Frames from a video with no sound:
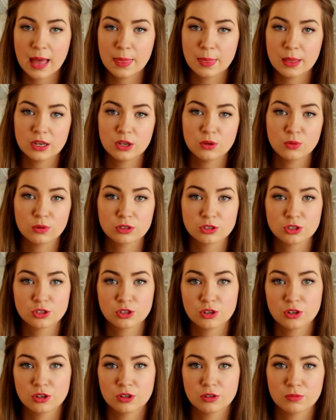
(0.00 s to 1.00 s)
and then you want
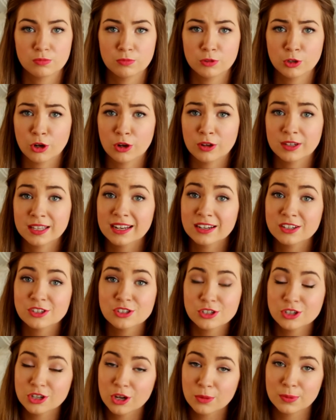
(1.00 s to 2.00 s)
to, you know, get
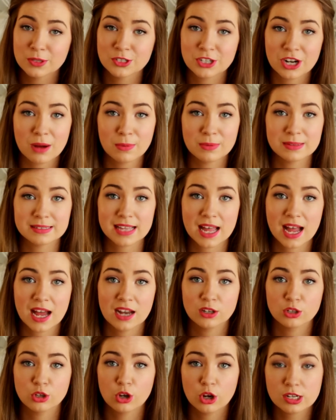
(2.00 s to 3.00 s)
into your pajamas
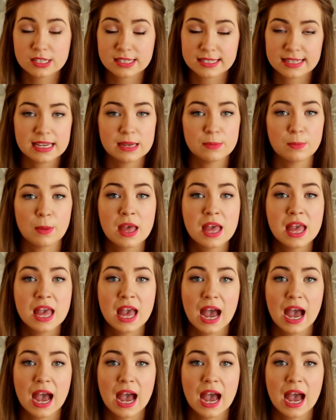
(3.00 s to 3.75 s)
and go to sleep.